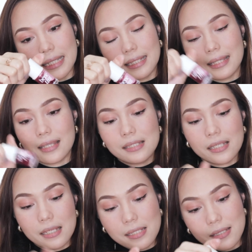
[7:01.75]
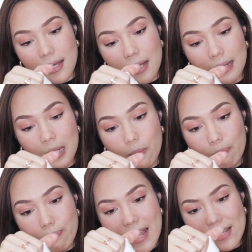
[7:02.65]
Tint. This is the lip
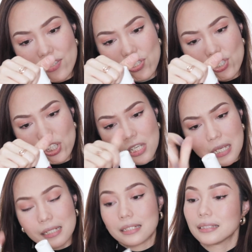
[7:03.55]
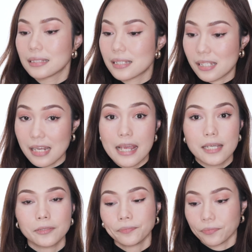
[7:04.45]
and cheek
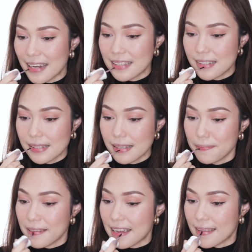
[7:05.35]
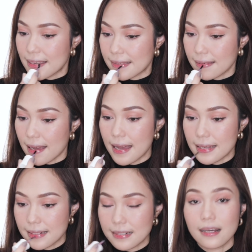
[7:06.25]
stain. I just apply this to
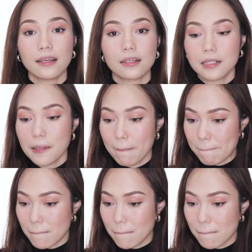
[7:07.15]
add color.